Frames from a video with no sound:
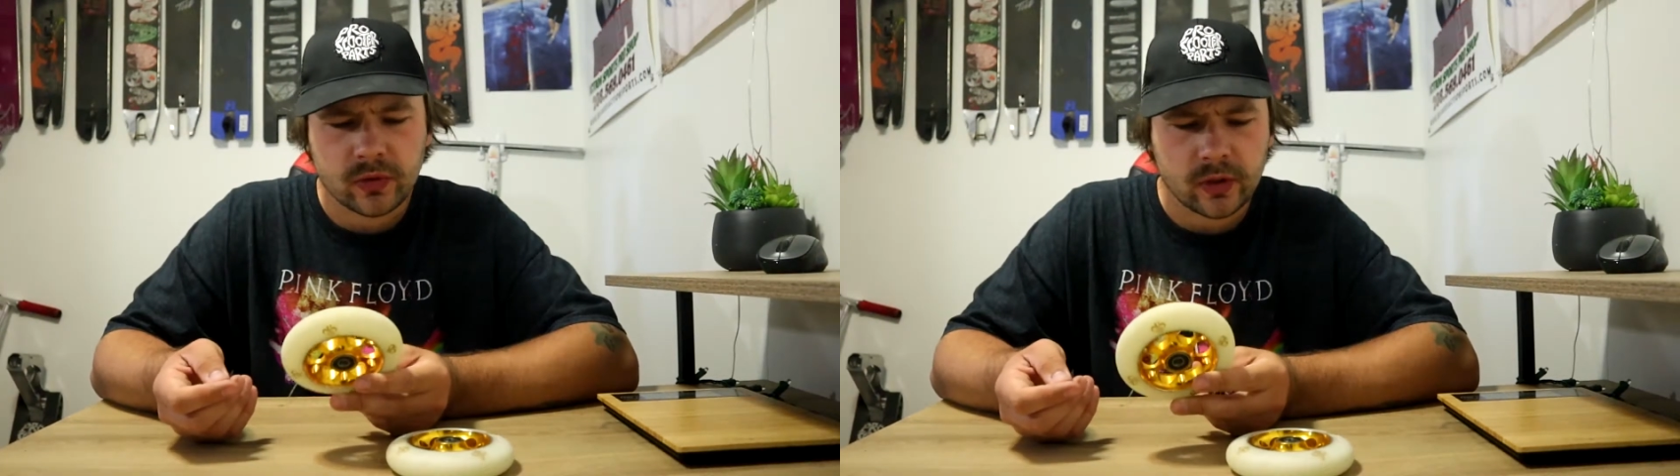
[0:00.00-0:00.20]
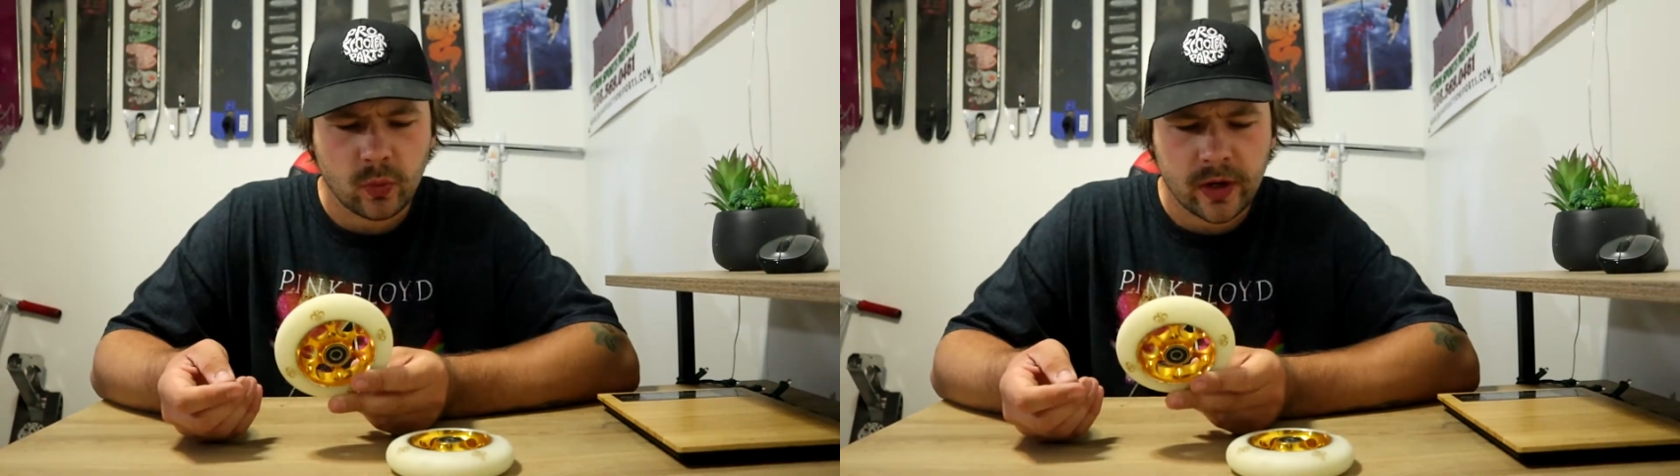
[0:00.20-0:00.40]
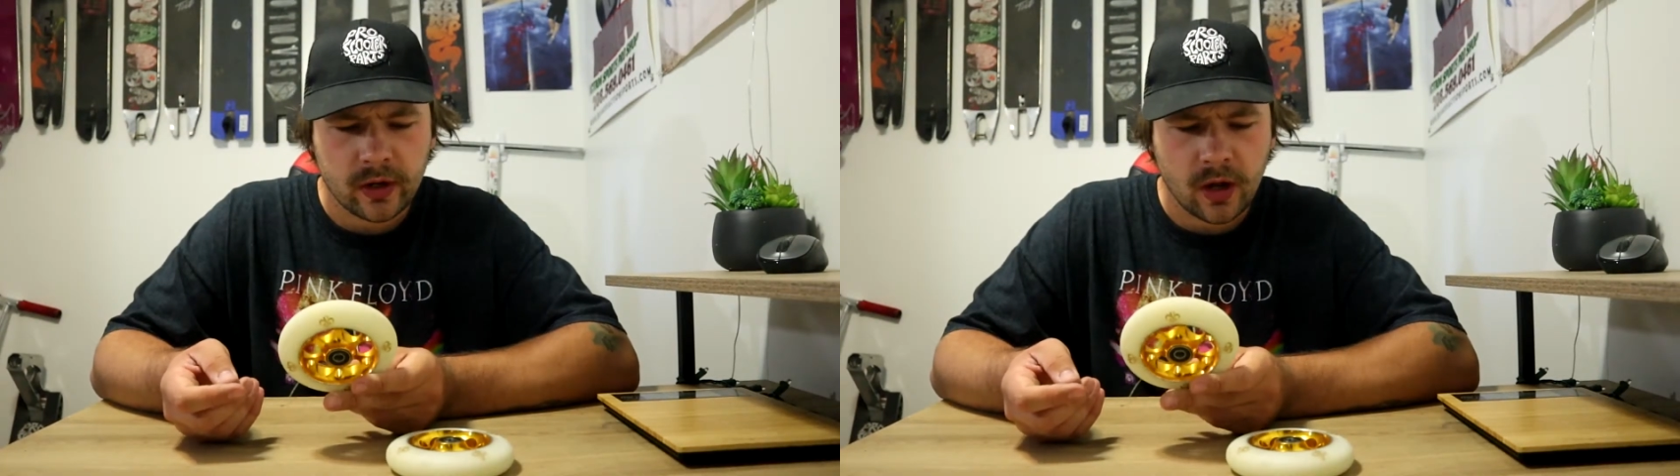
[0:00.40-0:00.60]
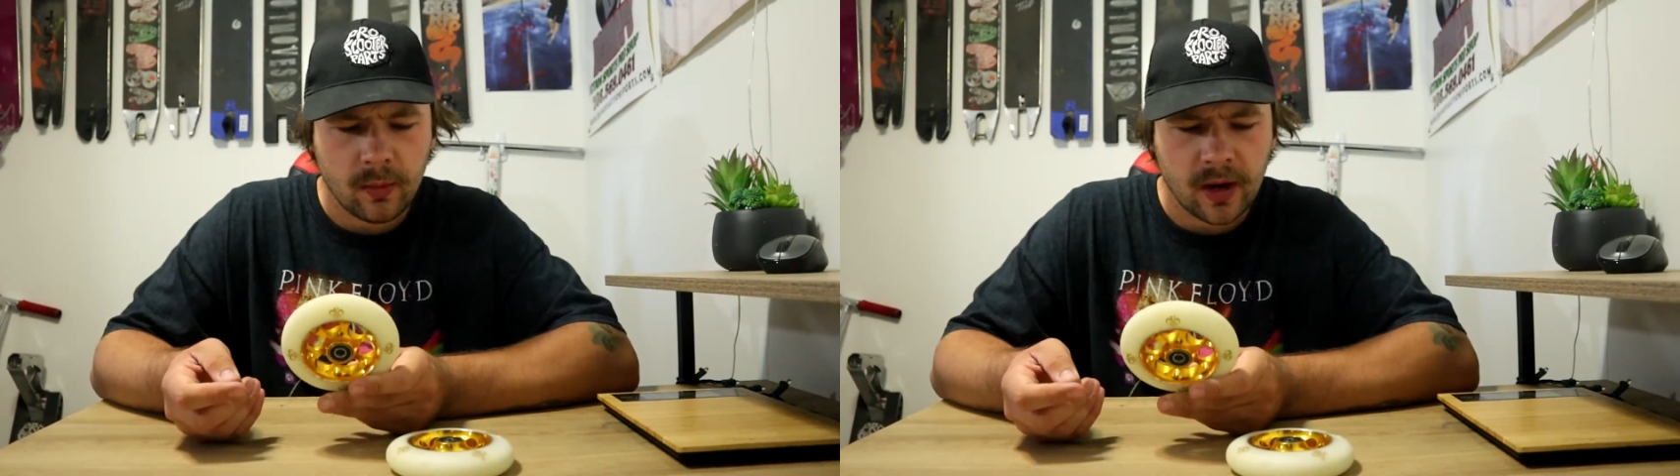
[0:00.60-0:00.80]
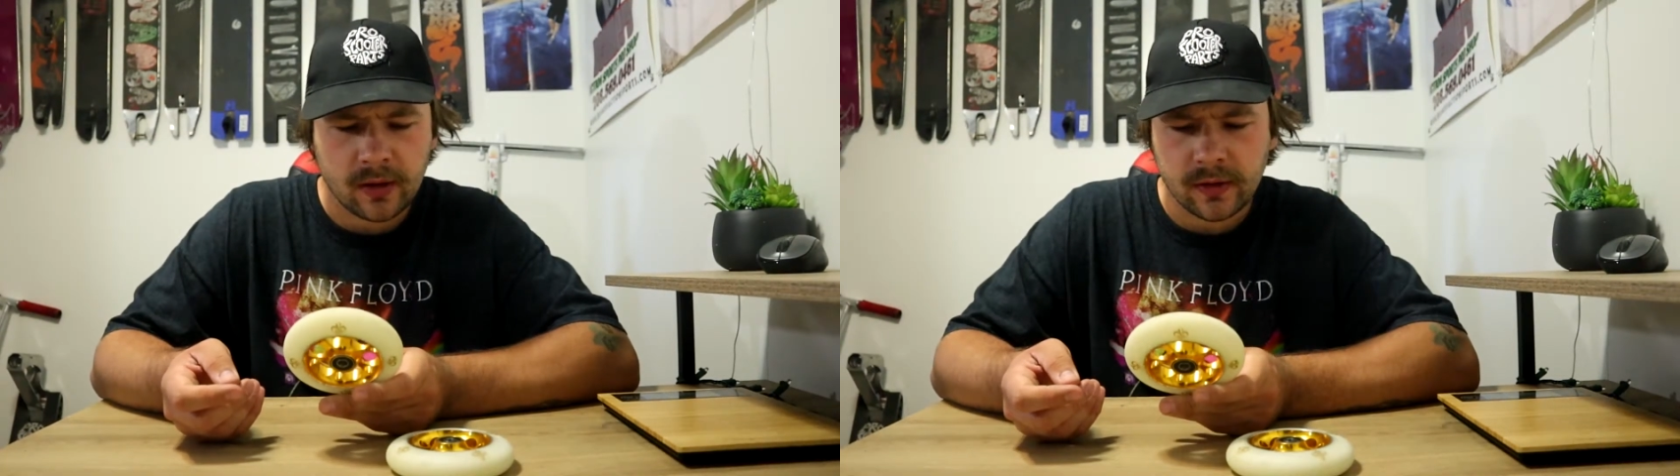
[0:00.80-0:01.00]
really weird
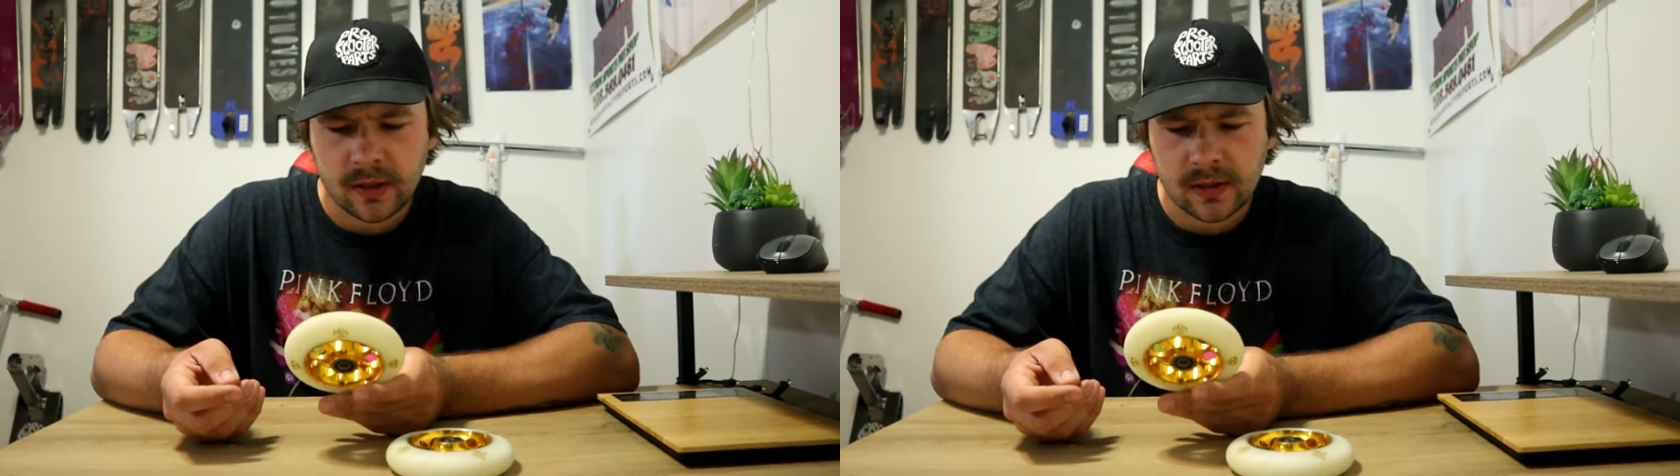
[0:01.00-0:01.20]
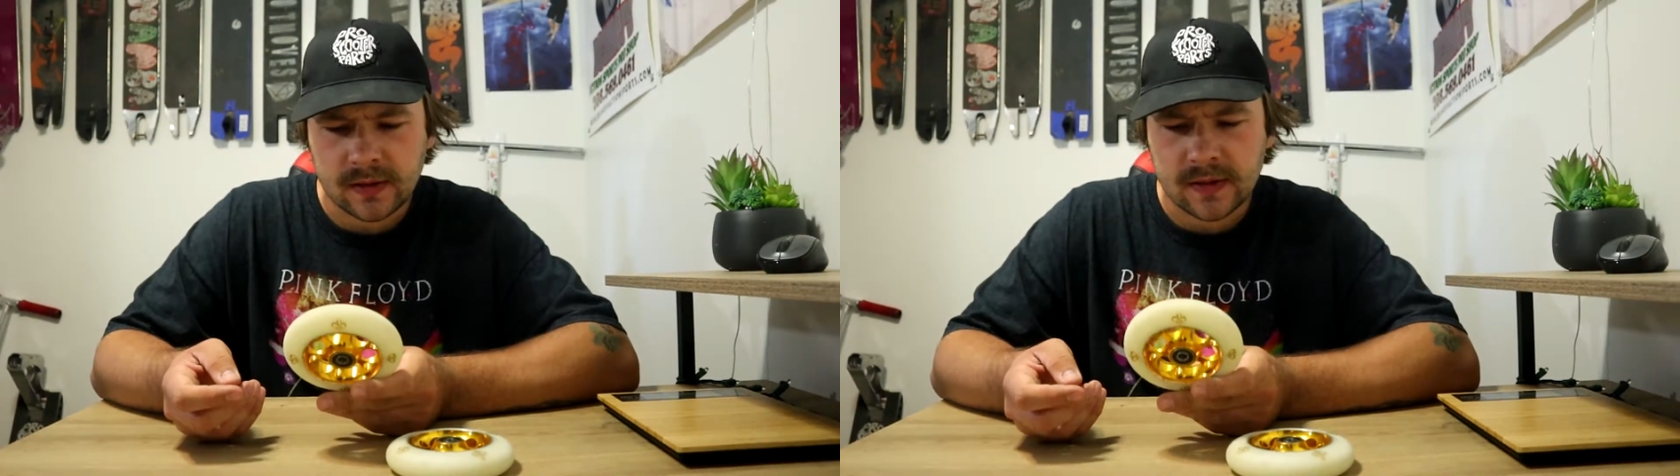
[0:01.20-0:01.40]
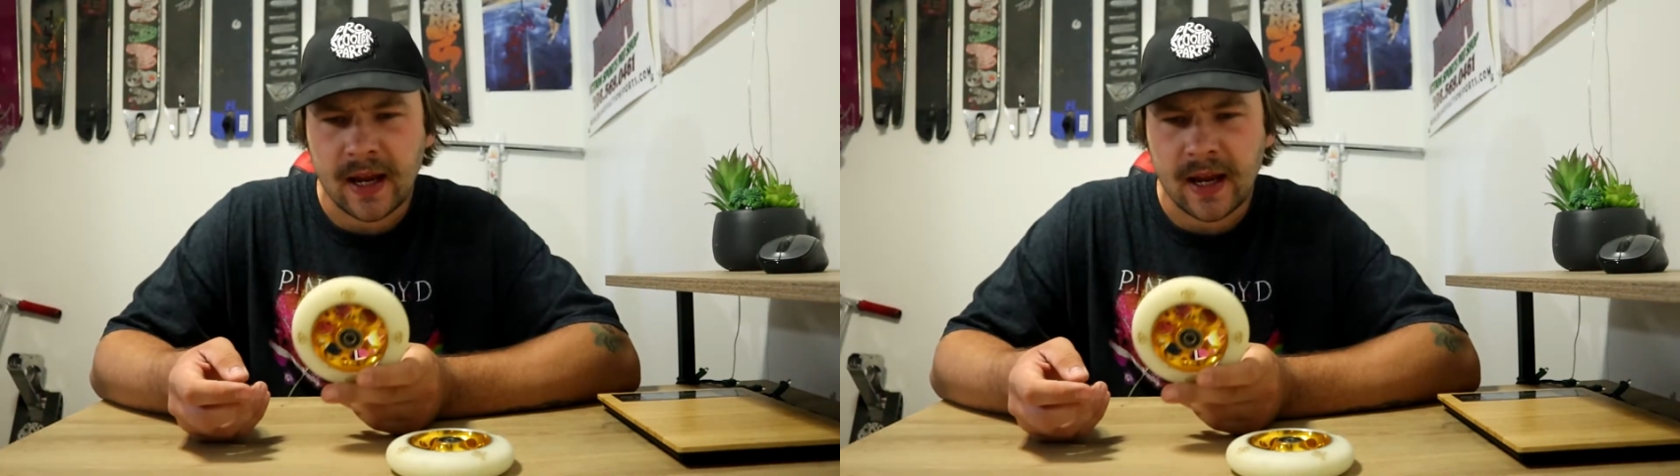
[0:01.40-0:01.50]
about these,